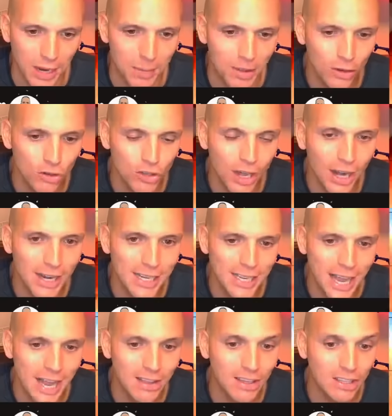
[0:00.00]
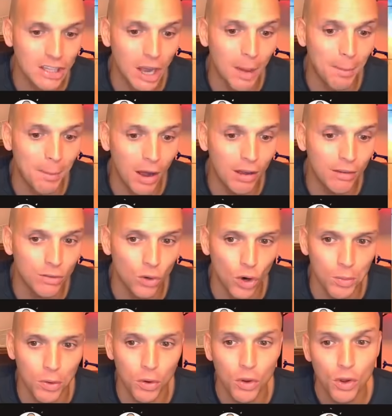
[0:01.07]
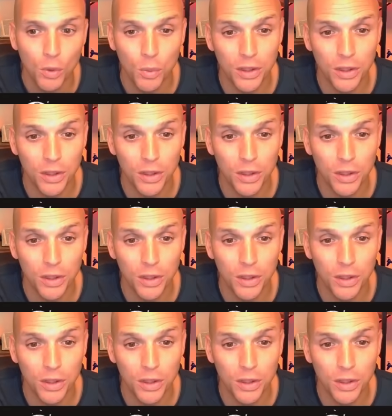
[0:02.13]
I mean, there's not a day that's above normal,